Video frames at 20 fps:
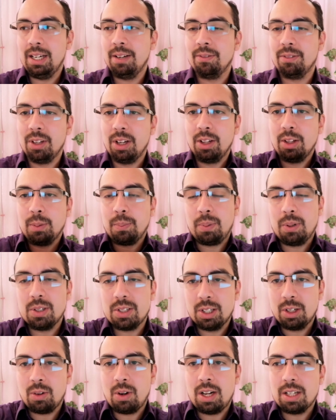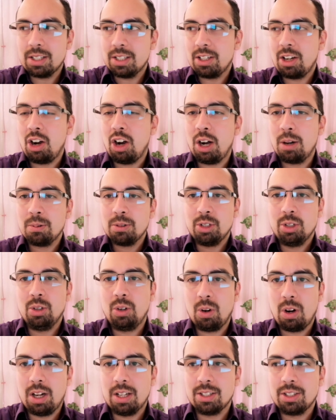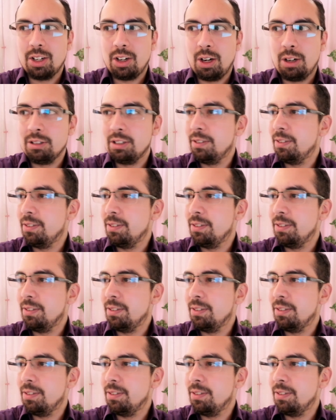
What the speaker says: If the other person crosses their arms, you cross their arms.